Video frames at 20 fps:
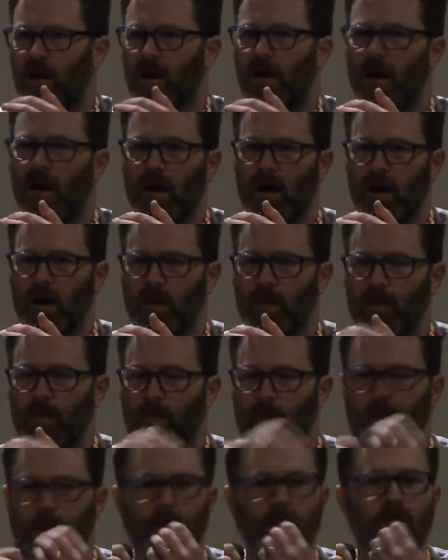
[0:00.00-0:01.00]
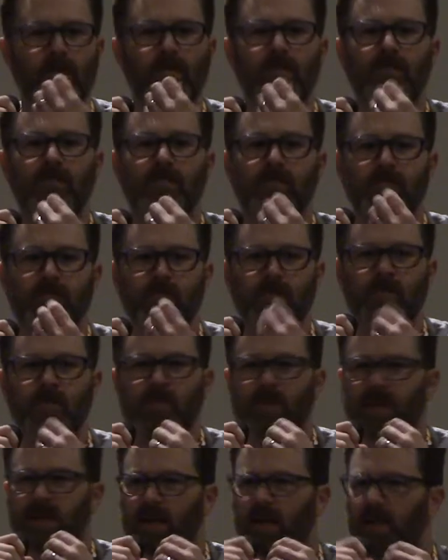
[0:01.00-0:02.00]
Um,
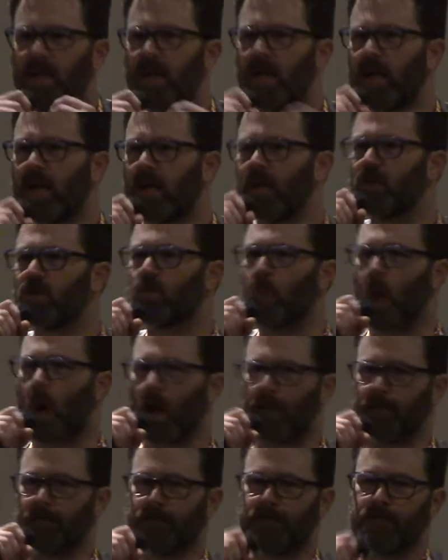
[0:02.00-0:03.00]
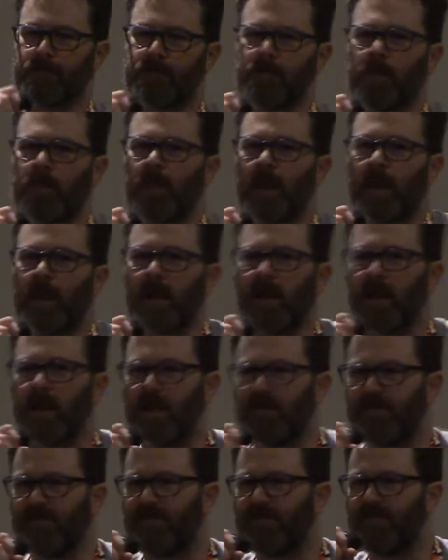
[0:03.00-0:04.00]
and here's why.
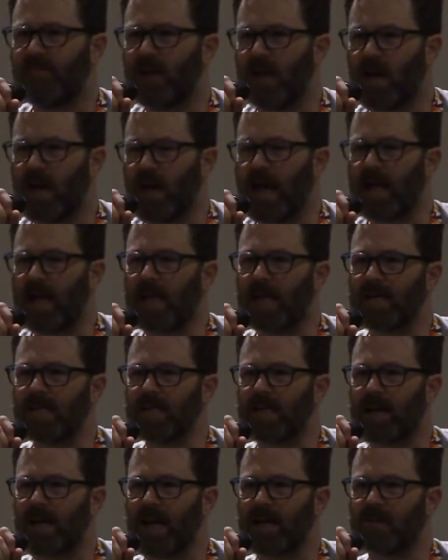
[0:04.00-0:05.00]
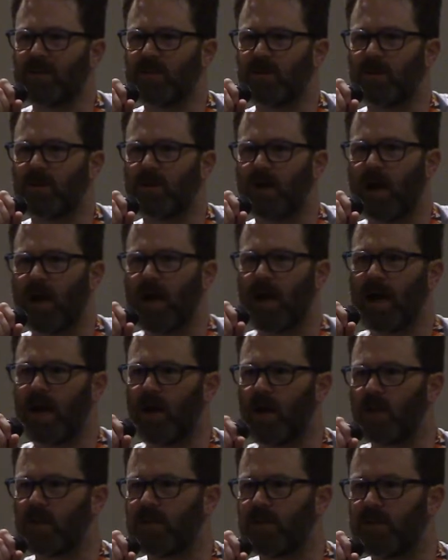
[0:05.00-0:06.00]
If uh, as an actor, I
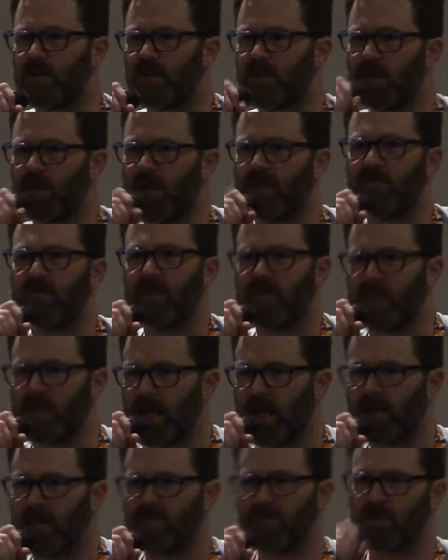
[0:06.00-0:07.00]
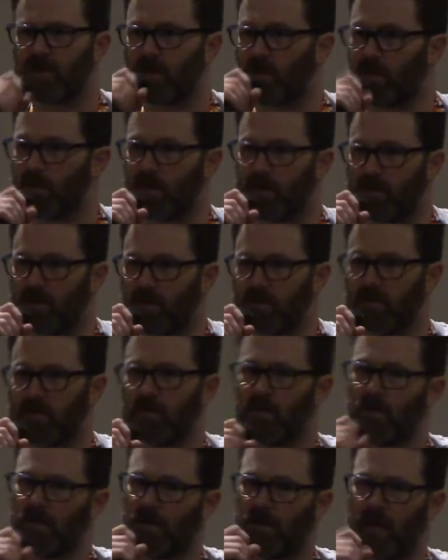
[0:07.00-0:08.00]
audition every day for something.
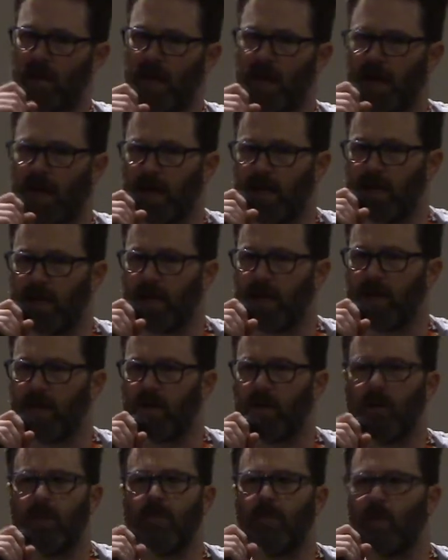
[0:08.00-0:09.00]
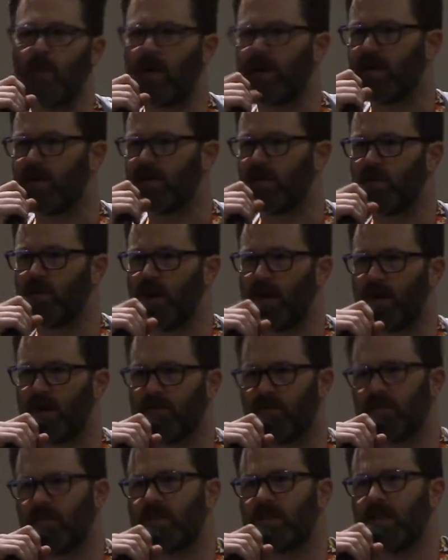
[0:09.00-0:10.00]
And at no point do I
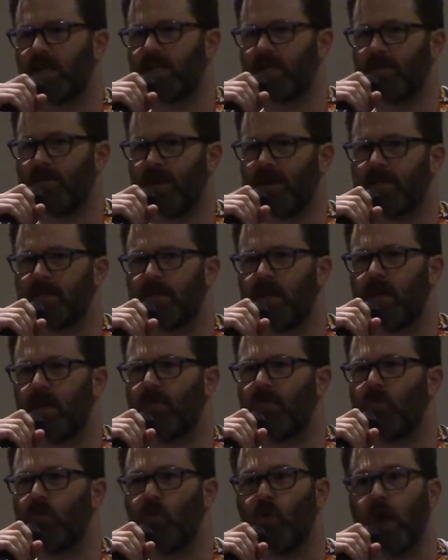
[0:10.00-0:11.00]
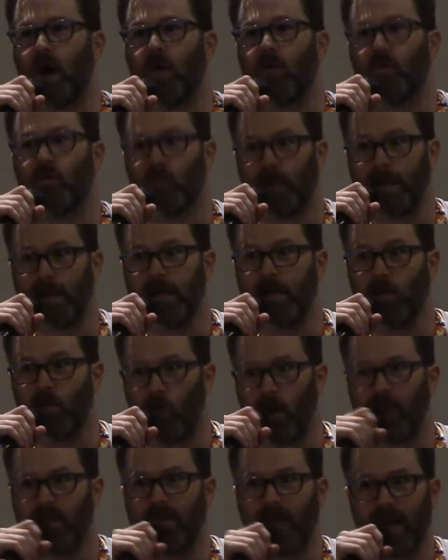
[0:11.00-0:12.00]
ever say to myself, ooh, I really
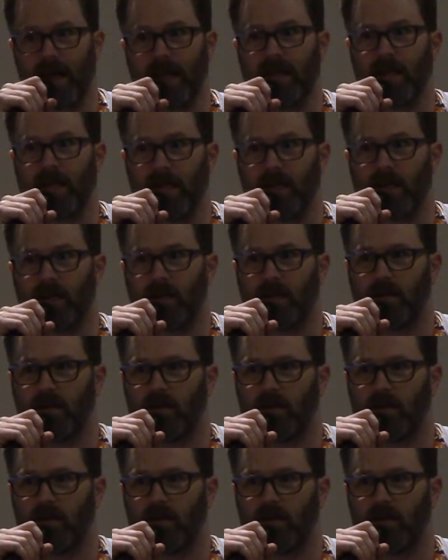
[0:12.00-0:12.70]
want that gig.